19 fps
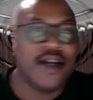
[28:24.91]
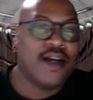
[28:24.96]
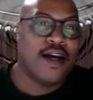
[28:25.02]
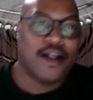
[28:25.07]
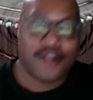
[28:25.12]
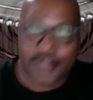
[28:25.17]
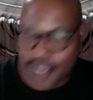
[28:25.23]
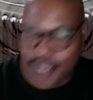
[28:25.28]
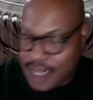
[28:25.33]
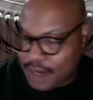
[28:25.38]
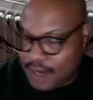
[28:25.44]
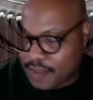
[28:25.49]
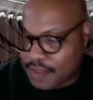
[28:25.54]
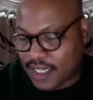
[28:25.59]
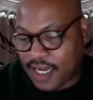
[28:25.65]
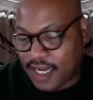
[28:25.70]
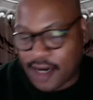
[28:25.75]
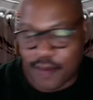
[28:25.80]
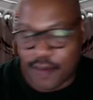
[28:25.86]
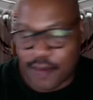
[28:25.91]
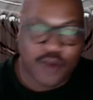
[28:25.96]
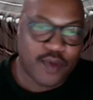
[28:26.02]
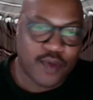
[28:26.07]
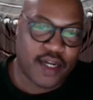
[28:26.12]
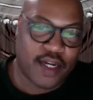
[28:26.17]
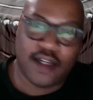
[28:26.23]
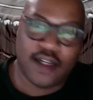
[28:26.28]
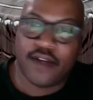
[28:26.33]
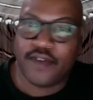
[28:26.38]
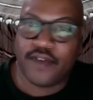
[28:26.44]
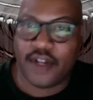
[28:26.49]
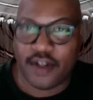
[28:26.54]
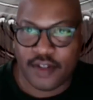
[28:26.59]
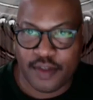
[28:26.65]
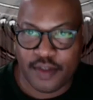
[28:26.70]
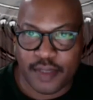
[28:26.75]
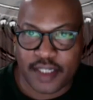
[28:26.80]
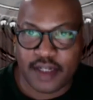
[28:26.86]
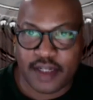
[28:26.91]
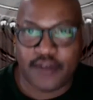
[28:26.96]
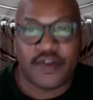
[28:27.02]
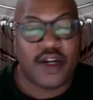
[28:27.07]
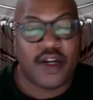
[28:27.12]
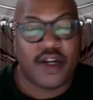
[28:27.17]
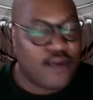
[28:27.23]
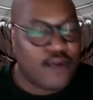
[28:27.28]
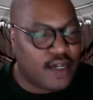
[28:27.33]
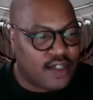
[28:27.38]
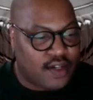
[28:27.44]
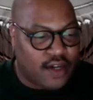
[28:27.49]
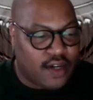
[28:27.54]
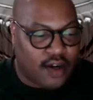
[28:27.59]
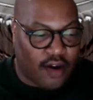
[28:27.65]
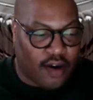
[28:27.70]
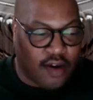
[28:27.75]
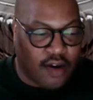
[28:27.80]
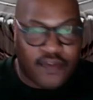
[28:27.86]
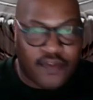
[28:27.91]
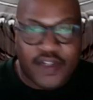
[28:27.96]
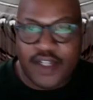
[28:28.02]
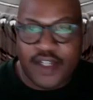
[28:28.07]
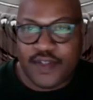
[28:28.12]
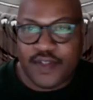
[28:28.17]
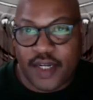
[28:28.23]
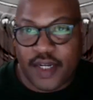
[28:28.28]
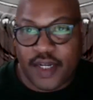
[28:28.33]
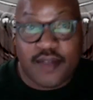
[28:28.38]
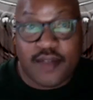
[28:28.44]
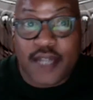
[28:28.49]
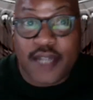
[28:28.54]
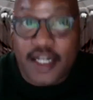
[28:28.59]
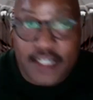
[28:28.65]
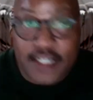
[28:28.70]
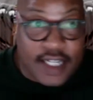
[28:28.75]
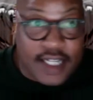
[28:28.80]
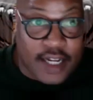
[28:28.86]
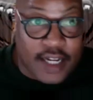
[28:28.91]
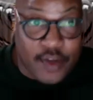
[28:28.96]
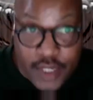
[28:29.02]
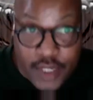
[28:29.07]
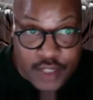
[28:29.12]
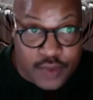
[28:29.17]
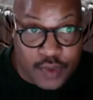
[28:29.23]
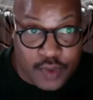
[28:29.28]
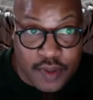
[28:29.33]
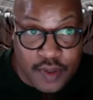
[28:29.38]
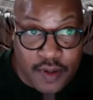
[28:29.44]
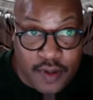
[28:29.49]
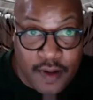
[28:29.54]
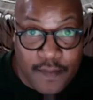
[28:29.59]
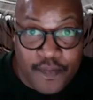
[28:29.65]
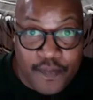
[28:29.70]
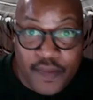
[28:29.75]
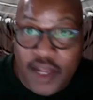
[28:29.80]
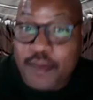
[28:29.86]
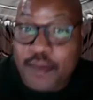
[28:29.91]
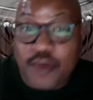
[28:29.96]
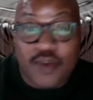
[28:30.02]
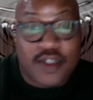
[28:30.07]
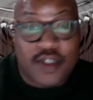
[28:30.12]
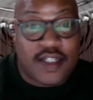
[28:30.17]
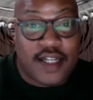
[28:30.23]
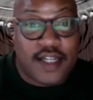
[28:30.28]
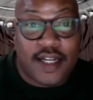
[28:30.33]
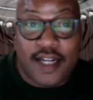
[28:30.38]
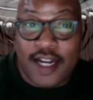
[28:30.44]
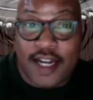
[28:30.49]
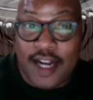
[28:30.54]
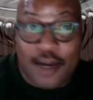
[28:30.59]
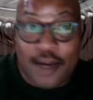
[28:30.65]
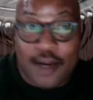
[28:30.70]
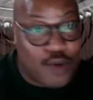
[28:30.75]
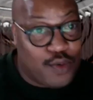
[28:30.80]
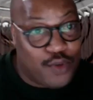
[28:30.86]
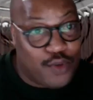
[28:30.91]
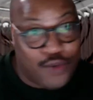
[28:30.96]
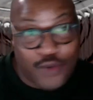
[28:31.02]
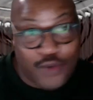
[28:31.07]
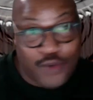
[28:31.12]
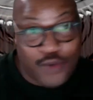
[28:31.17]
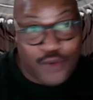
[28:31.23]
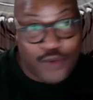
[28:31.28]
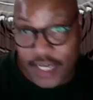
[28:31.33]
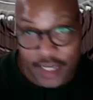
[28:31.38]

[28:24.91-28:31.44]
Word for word: Other times it's like I'm gonna write a love letter to myself, right? So there are all of these ways. Sometimes it's like ritual. I'm gonna sit and I'm gonna do a reading,